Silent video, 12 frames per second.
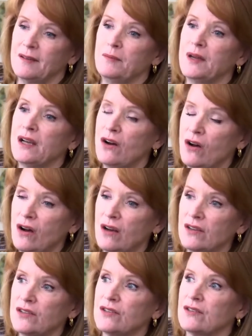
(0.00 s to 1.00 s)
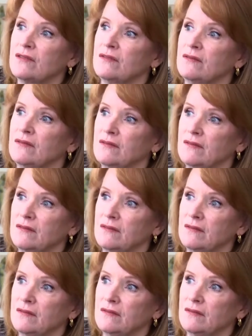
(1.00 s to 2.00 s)
because
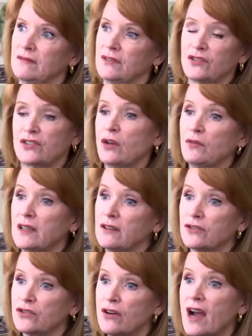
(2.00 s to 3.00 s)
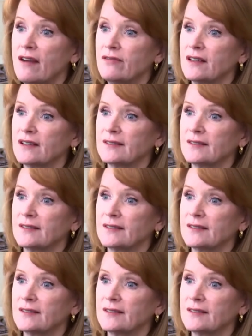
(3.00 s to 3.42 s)
there's so little traffic.